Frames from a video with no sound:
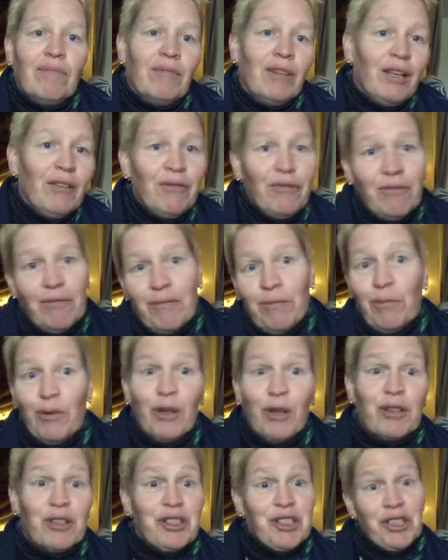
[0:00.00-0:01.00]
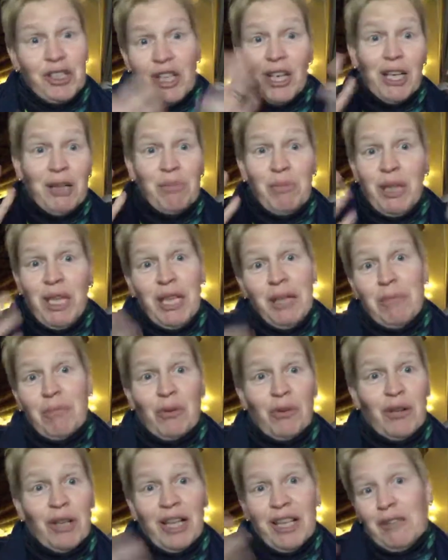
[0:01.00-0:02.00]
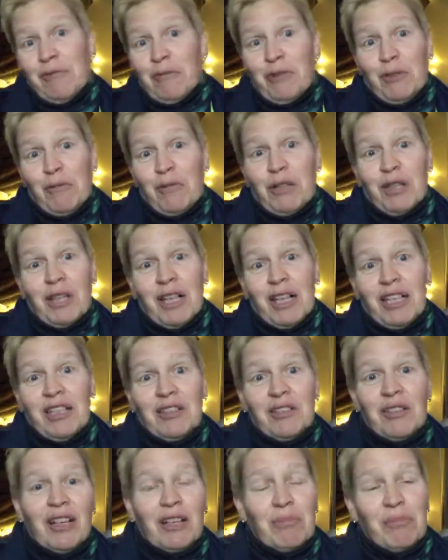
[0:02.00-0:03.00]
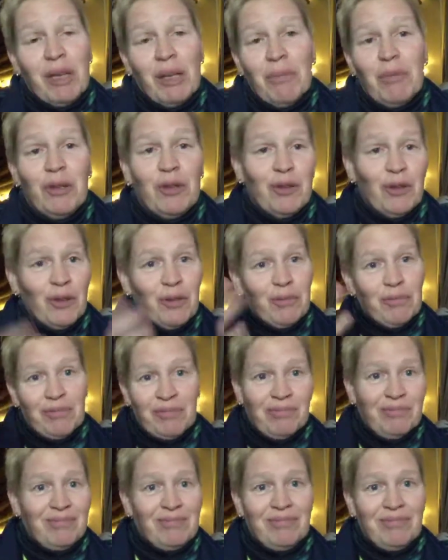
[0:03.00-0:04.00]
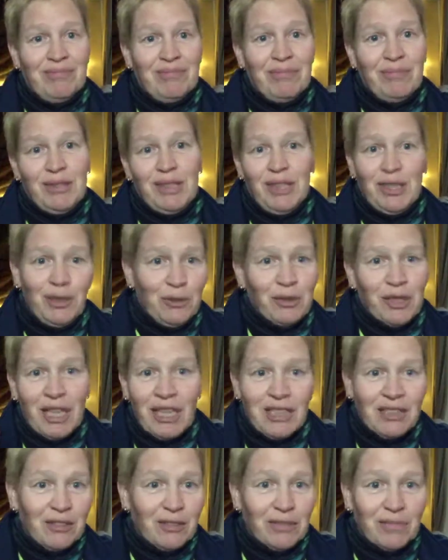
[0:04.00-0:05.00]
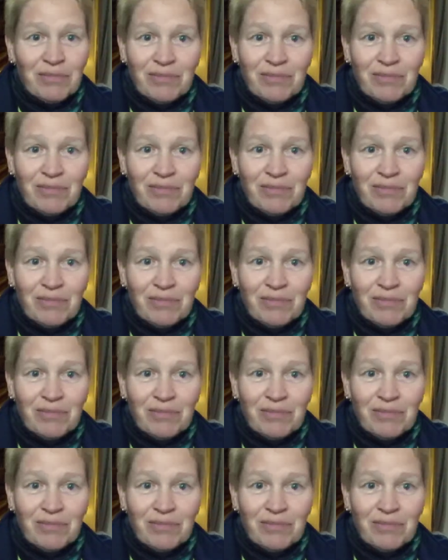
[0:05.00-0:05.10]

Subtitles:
if we are shy people and we want to interact, maybe you get